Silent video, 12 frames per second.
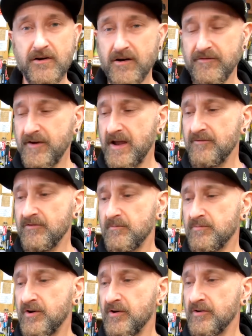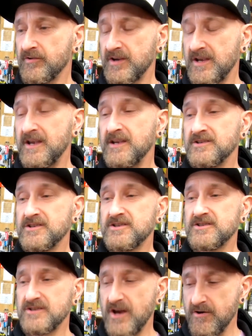our favourite product. It is
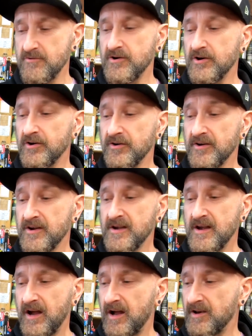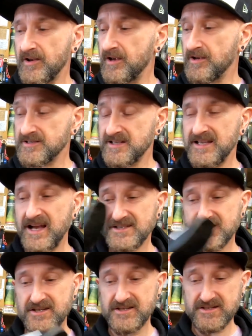so good and it has
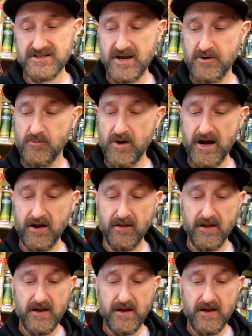lasted so well.